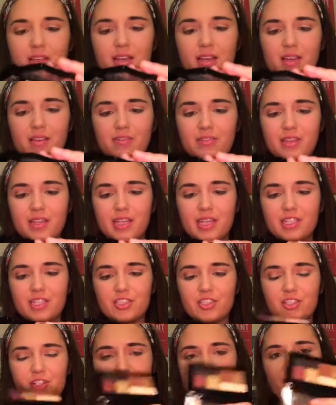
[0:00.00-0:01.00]
I feel like it
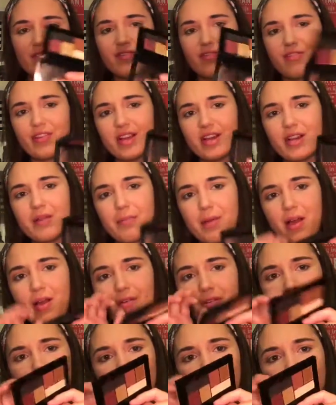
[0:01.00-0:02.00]
should. It's very
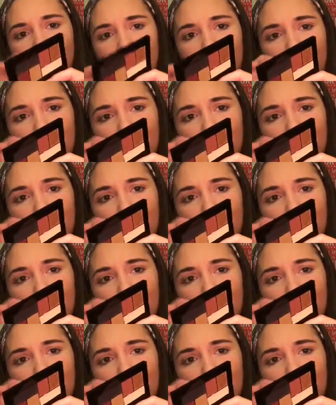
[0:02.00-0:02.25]
powdery,